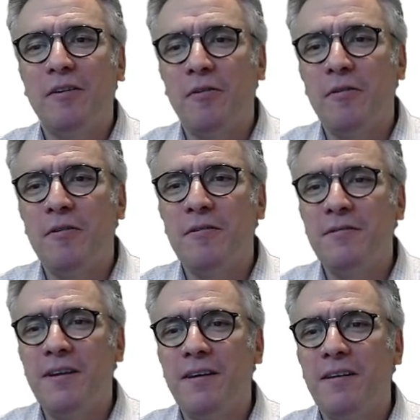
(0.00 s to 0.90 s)

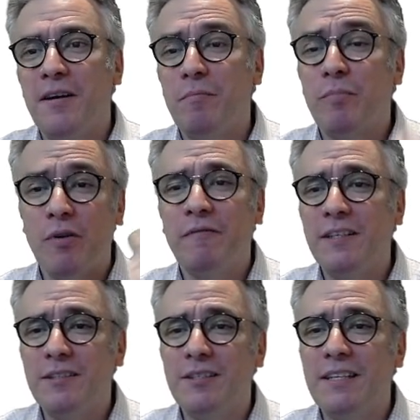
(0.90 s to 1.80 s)
on
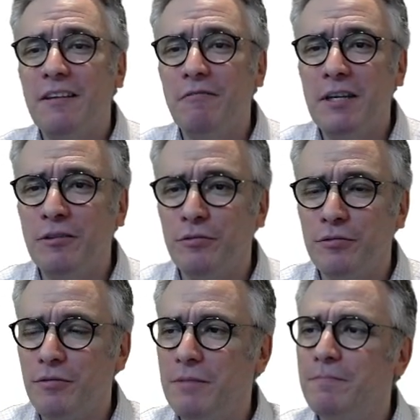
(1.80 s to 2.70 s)
profits in a given industry.